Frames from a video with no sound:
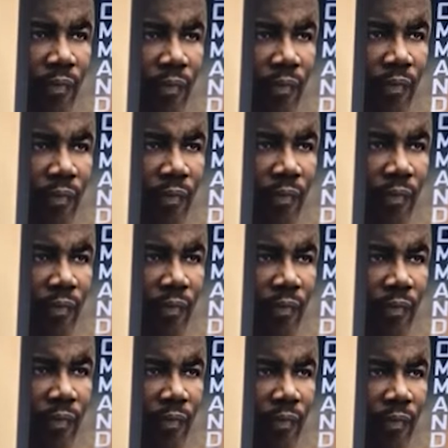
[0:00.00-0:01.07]

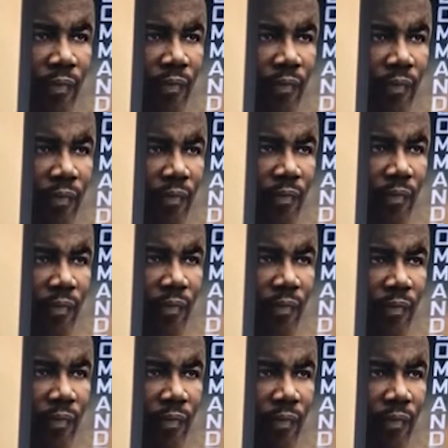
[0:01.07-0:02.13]

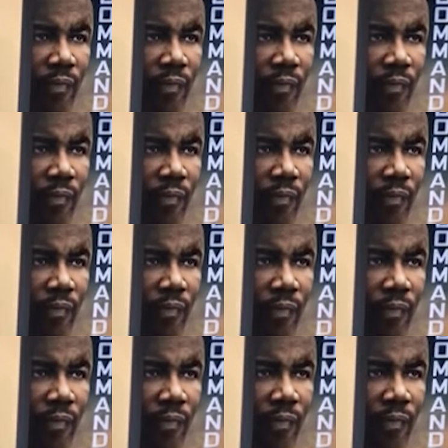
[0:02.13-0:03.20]

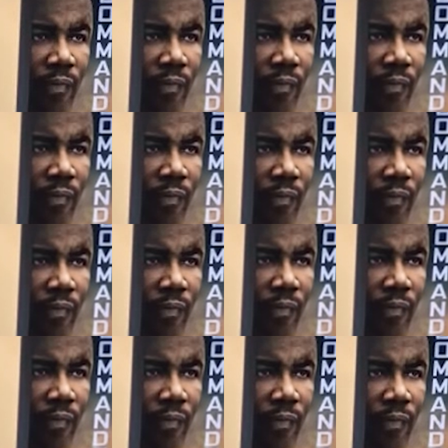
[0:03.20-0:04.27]

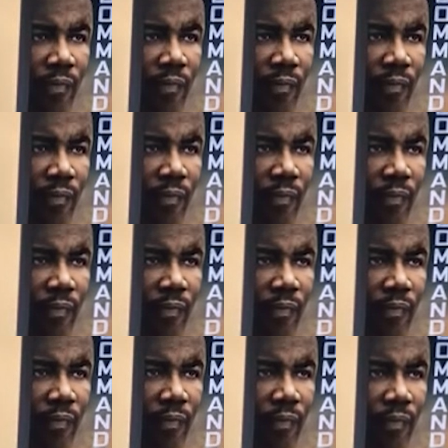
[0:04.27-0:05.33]

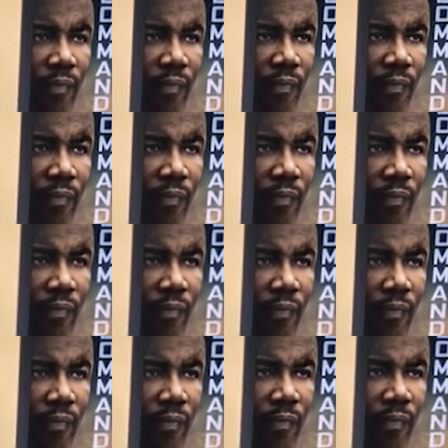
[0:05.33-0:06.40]

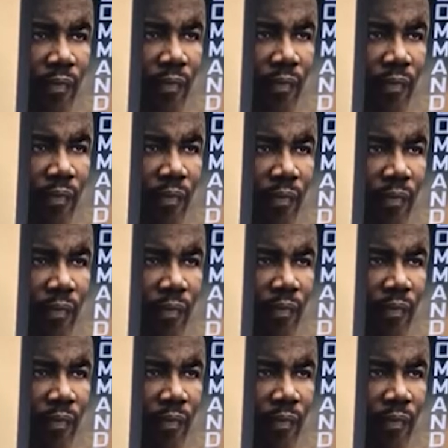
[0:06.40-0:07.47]

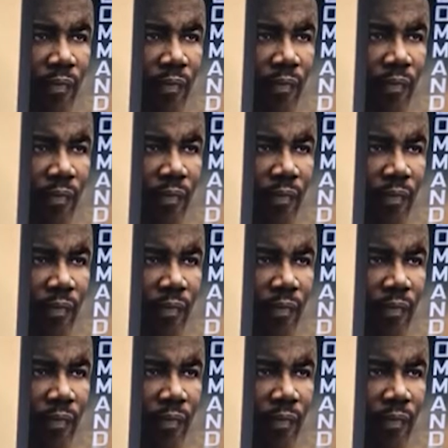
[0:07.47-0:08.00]
No words are spoken by the person on screen.